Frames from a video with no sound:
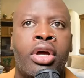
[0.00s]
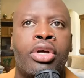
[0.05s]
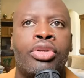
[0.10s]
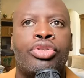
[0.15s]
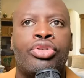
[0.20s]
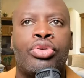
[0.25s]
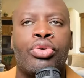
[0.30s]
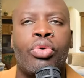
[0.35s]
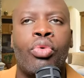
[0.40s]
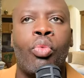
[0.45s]

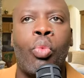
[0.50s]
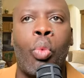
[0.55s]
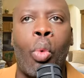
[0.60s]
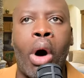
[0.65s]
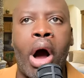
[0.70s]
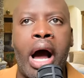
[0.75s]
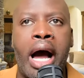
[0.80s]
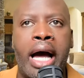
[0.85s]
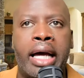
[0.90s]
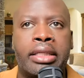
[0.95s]
to
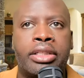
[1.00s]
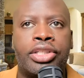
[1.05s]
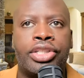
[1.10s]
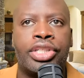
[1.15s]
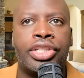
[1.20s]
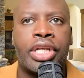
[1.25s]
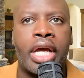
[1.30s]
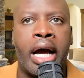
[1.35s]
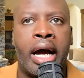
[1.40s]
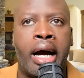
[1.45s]

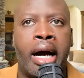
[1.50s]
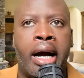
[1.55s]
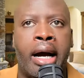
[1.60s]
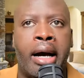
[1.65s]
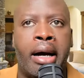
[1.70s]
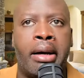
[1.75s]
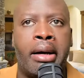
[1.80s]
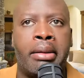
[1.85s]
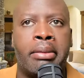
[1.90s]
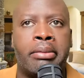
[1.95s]
watch
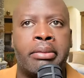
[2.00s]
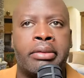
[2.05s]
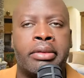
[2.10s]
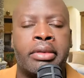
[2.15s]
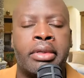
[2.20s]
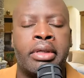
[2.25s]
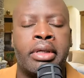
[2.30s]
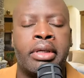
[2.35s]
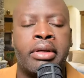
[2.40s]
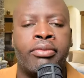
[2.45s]
uh,
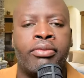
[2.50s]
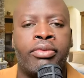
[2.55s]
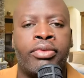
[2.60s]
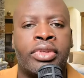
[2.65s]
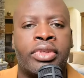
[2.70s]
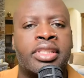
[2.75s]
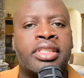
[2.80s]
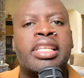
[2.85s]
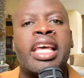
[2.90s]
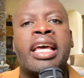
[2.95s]

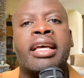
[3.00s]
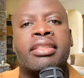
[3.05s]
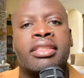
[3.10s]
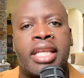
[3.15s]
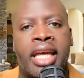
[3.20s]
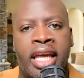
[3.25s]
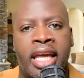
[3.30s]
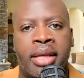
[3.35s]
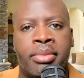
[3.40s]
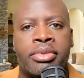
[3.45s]
sex
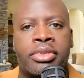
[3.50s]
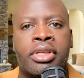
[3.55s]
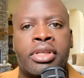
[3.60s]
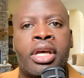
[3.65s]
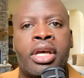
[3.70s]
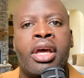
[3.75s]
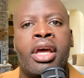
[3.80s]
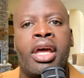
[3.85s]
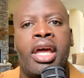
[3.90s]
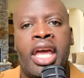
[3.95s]
tapes
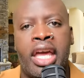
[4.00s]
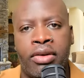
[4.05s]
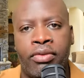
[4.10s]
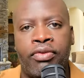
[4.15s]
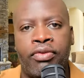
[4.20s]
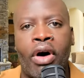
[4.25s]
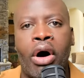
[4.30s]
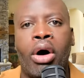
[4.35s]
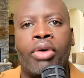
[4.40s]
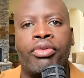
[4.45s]

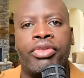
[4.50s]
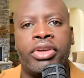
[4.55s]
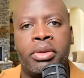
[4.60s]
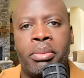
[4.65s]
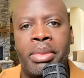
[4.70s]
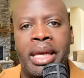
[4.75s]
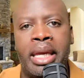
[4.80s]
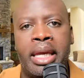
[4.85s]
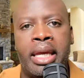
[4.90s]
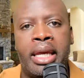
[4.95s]

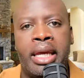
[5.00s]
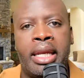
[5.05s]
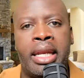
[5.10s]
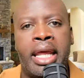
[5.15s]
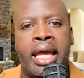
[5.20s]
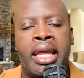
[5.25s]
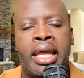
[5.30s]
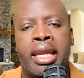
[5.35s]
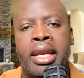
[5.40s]
involving men in